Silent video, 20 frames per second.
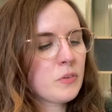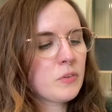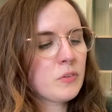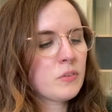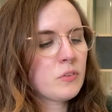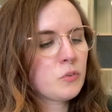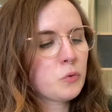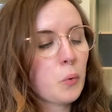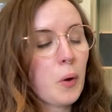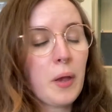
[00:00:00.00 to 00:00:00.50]

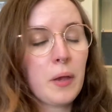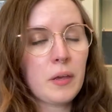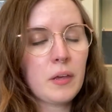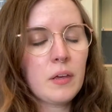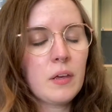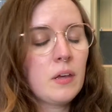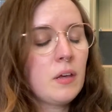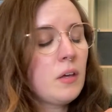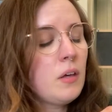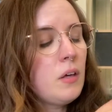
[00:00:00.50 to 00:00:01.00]
So I,
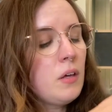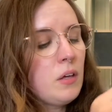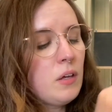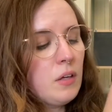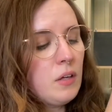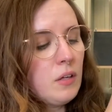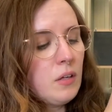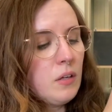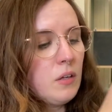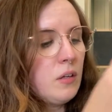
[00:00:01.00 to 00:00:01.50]

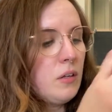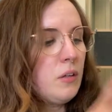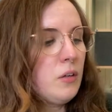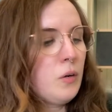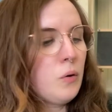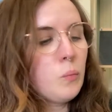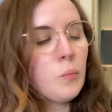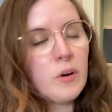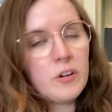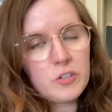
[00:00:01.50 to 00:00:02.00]

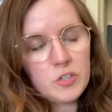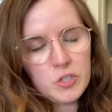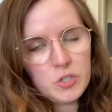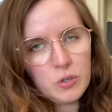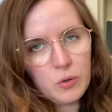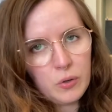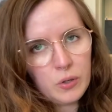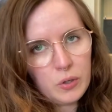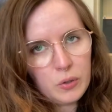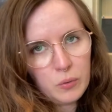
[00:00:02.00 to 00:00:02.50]
wanted to
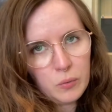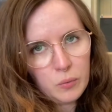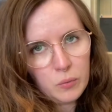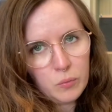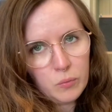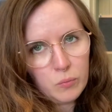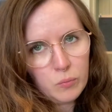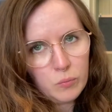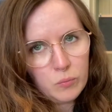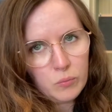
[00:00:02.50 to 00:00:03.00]
show you
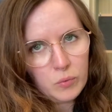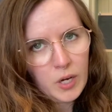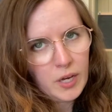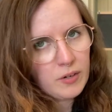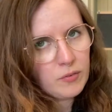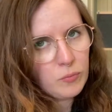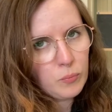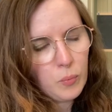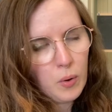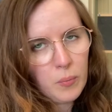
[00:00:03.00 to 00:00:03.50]
kind
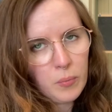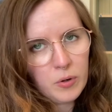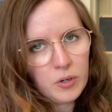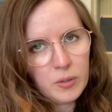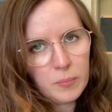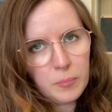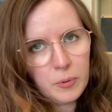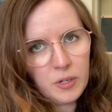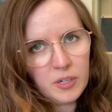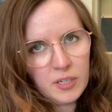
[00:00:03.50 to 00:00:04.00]
of what we're
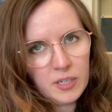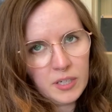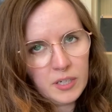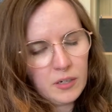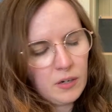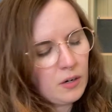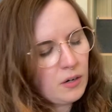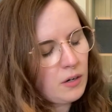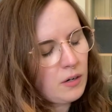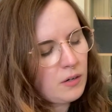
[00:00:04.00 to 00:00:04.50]
gonna put in
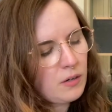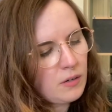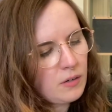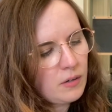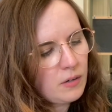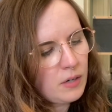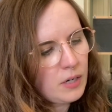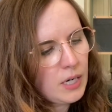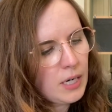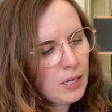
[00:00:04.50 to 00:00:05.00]
here
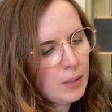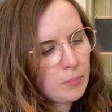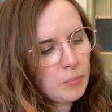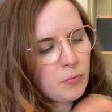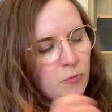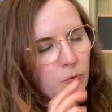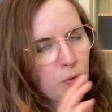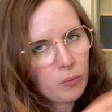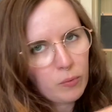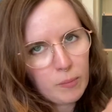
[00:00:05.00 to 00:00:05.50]

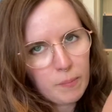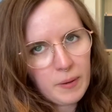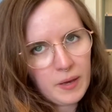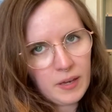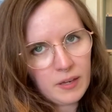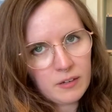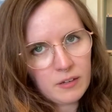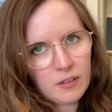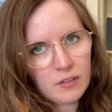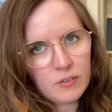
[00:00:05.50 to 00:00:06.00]
before we
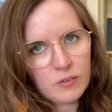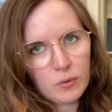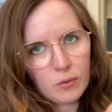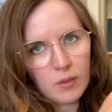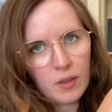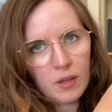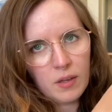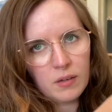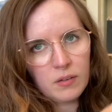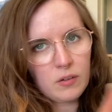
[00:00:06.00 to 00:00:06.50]
paint it, so
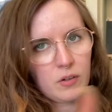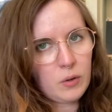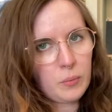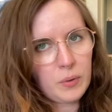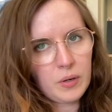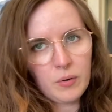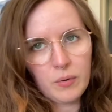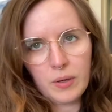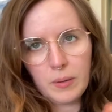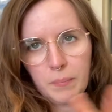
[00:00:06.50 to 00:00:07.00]
that, we
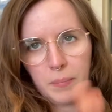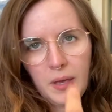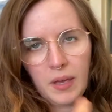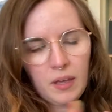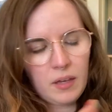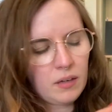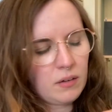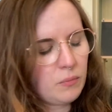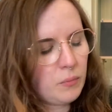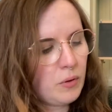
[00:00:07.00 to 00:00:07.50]

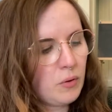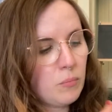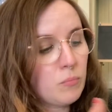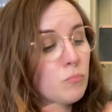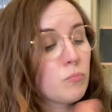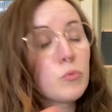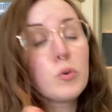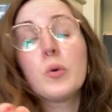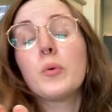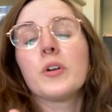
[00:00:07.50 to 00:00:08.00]
don't
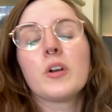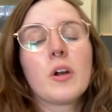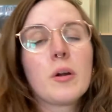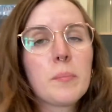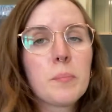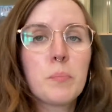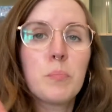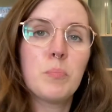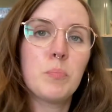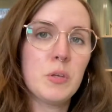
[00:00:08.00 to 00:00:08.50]
ruin our
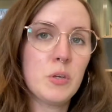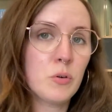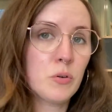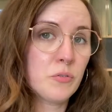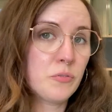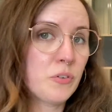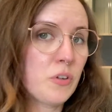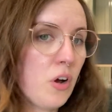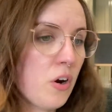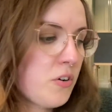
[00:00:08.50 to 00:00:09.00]

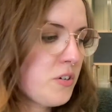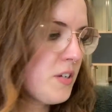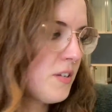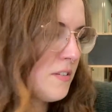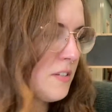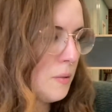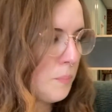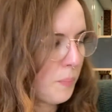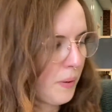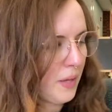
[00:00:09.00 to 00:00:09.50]
beautiful
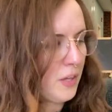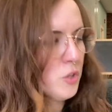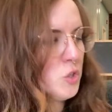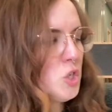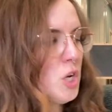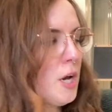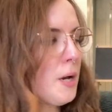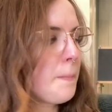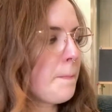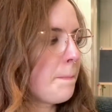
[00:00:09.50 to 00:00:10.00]
artistic paint
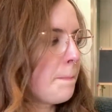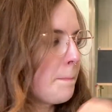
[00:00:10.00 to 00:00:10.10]
job.